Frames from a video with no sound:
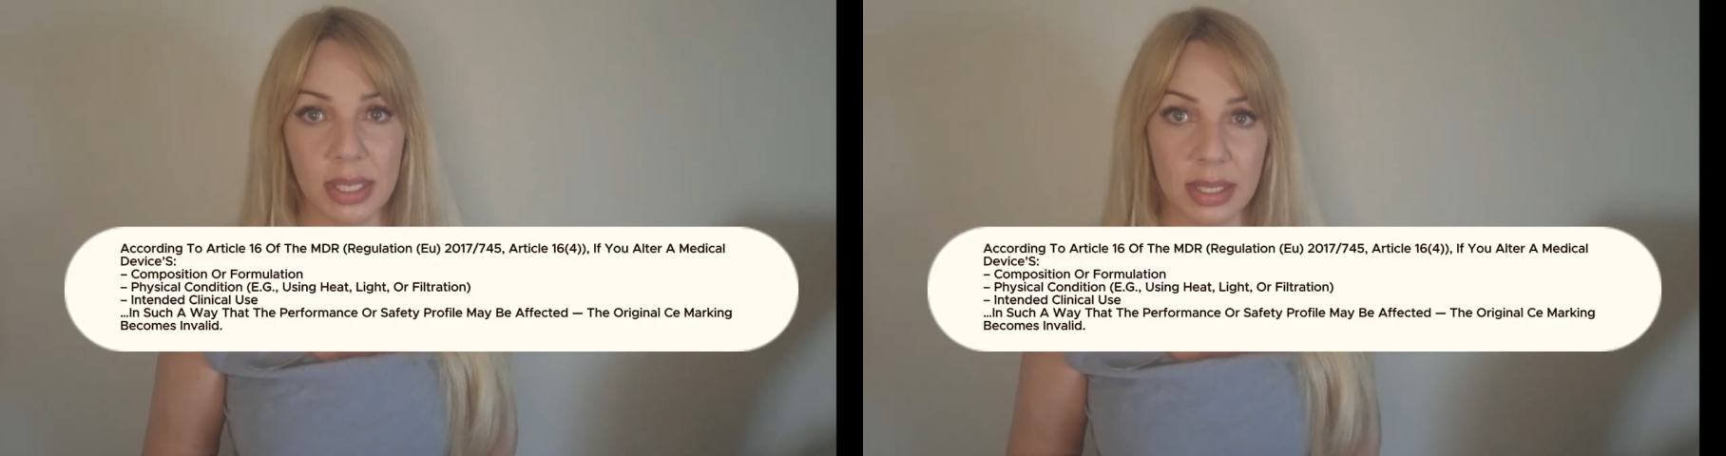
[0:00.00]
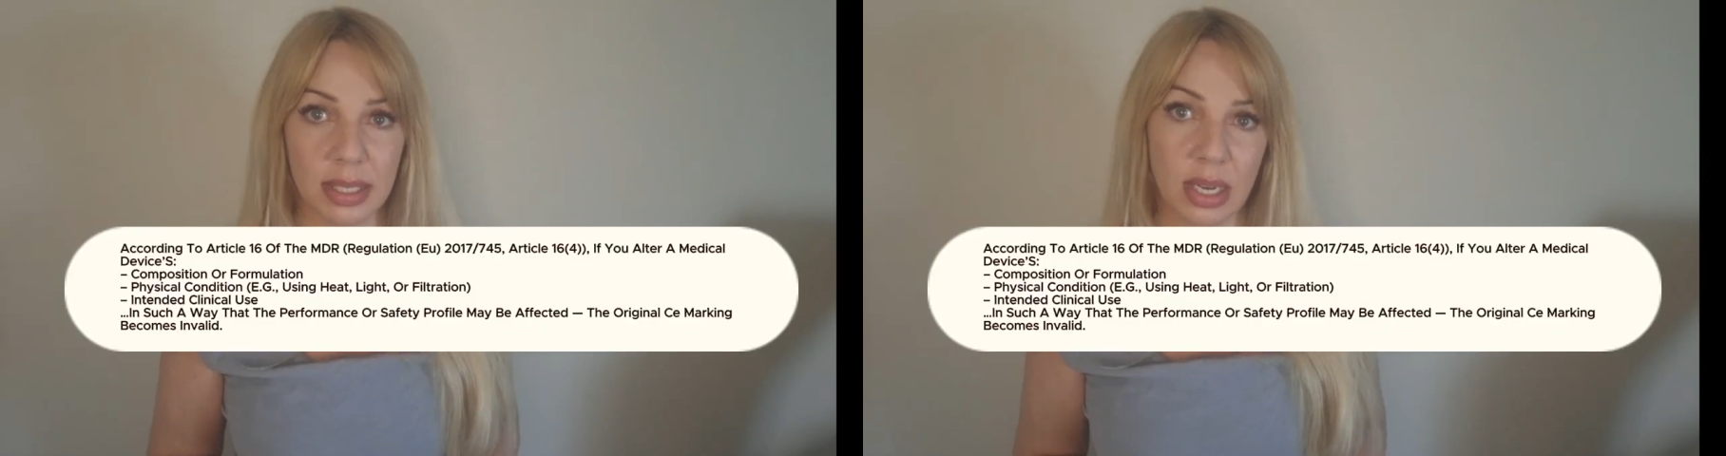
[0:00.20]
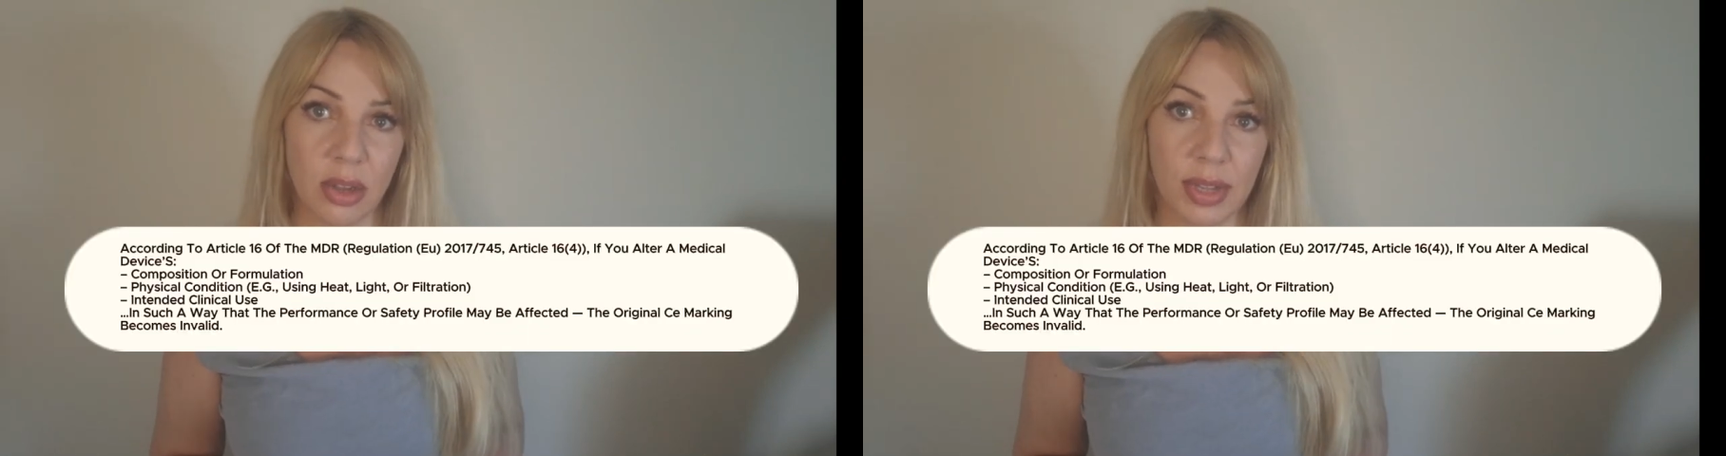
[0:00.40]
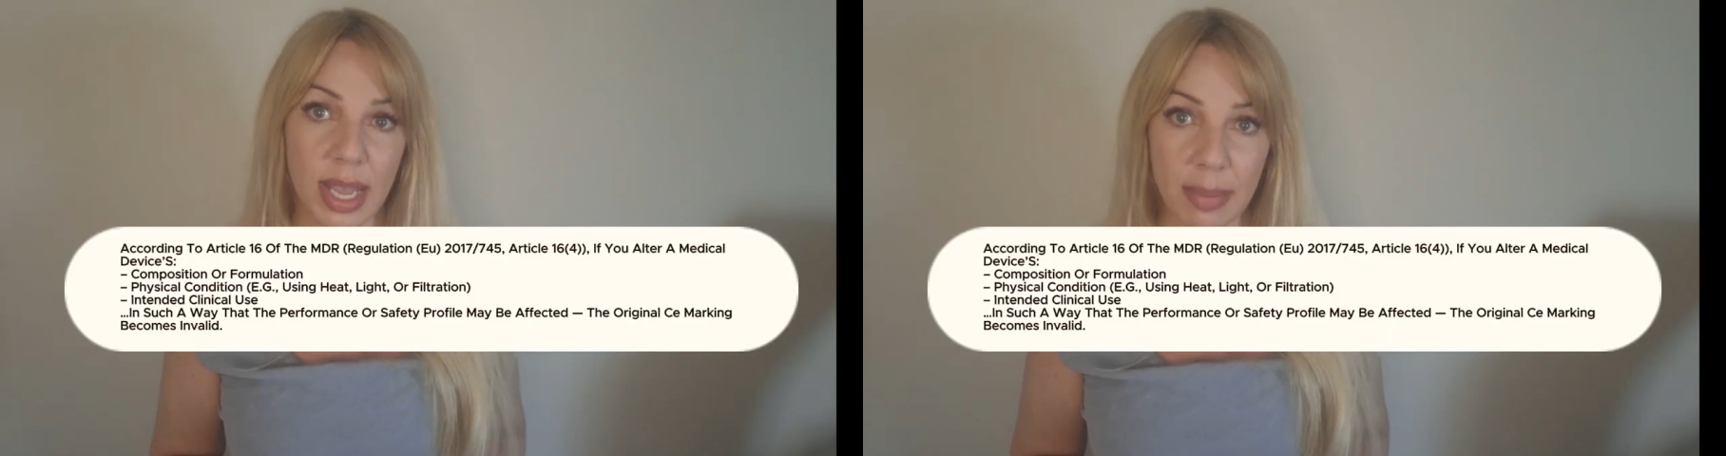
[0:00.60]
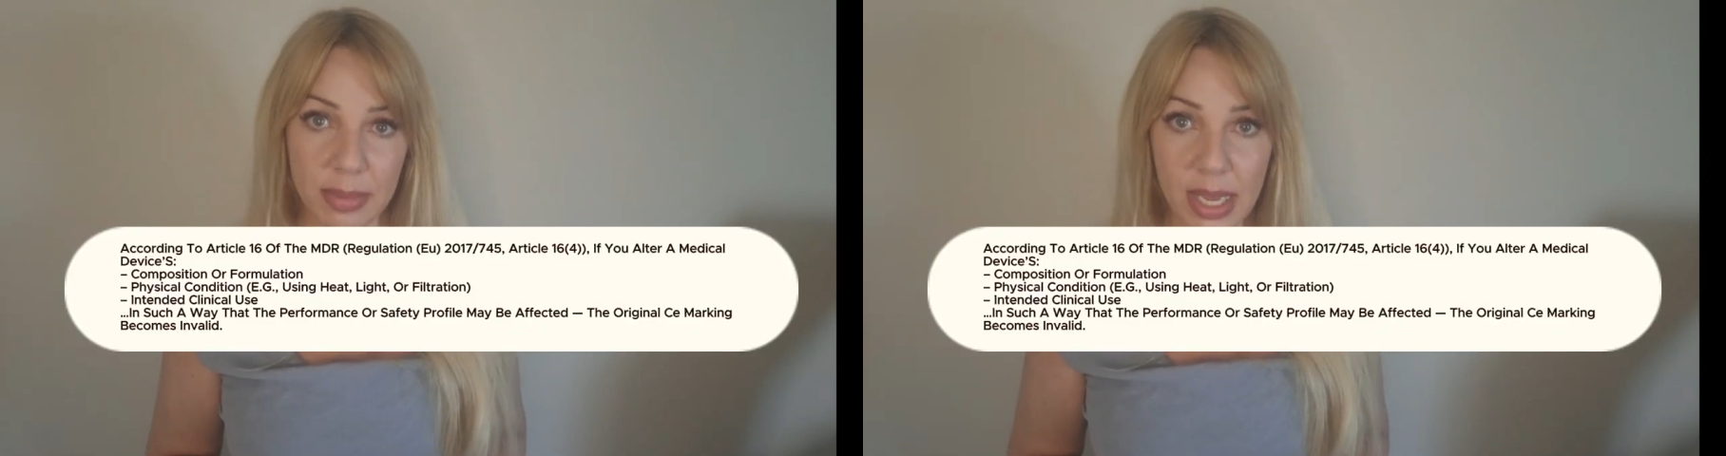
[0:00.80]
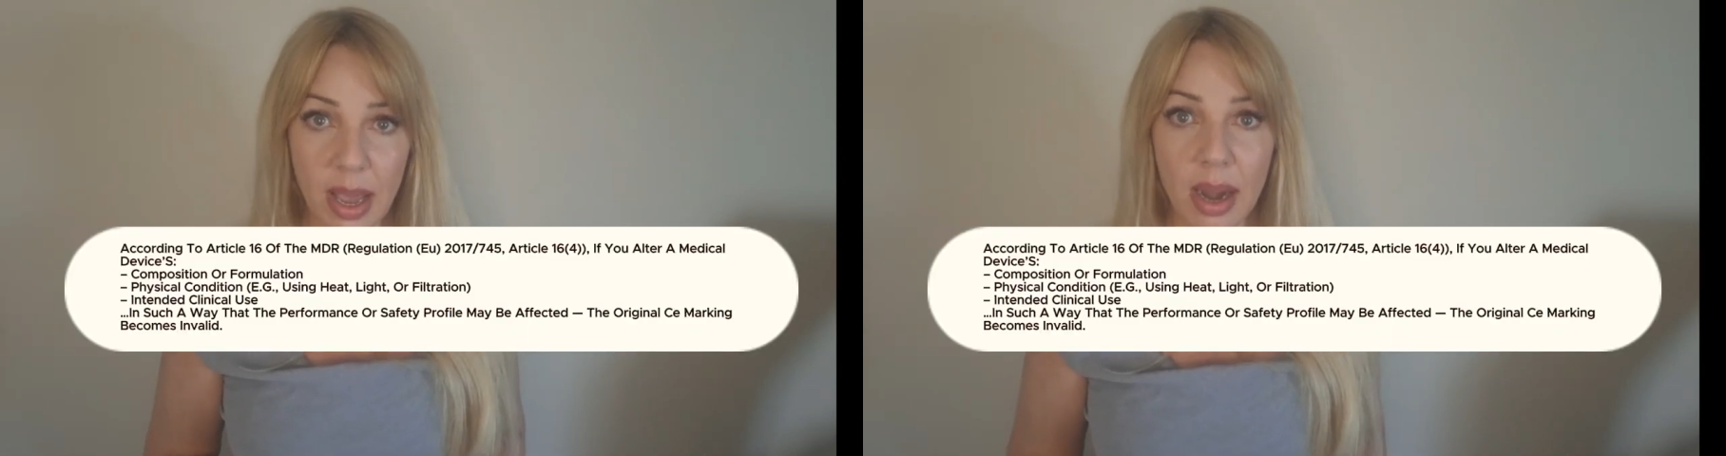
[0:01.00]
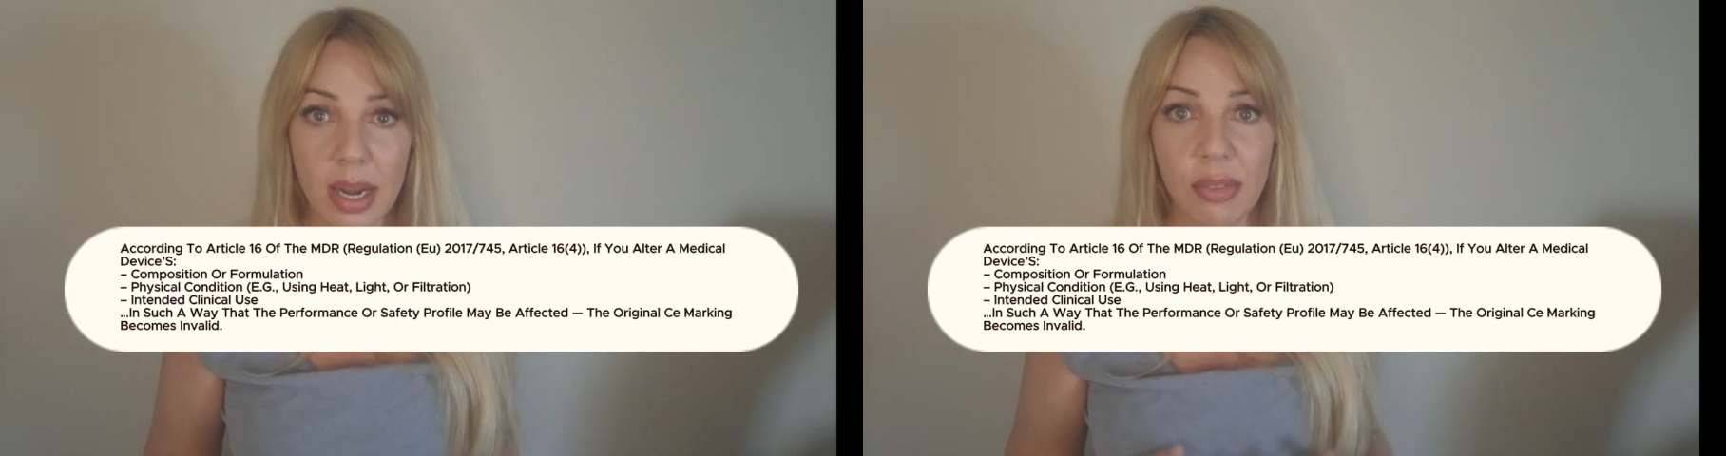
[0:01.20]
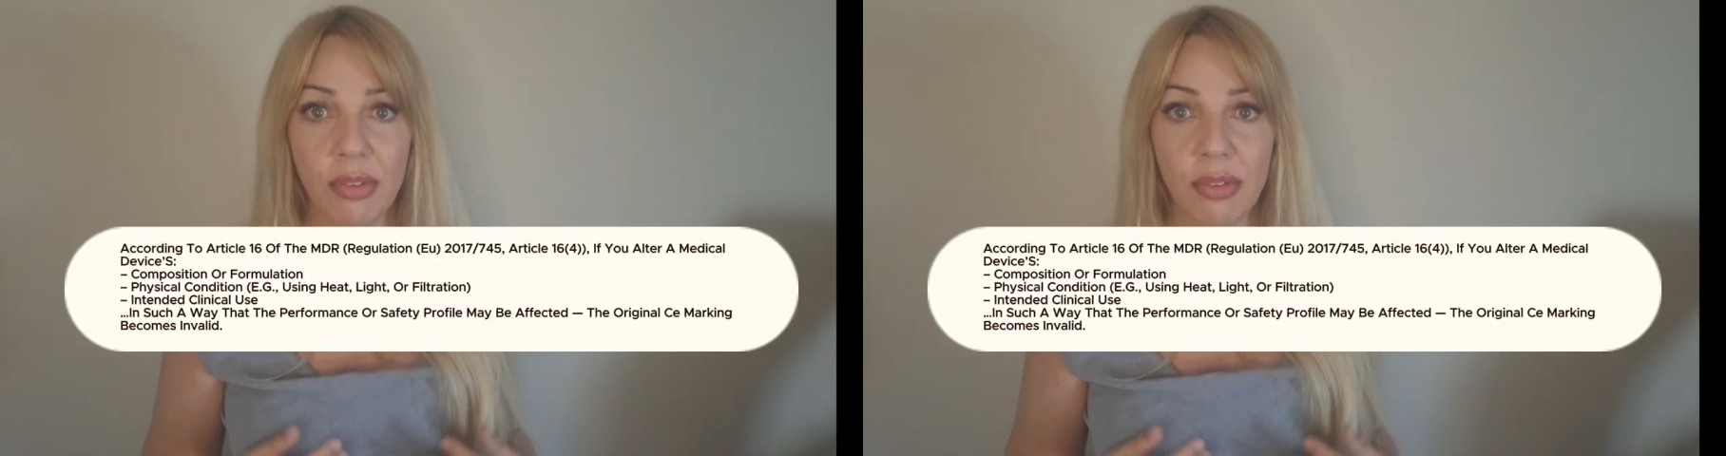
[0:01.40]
16 of the MDR,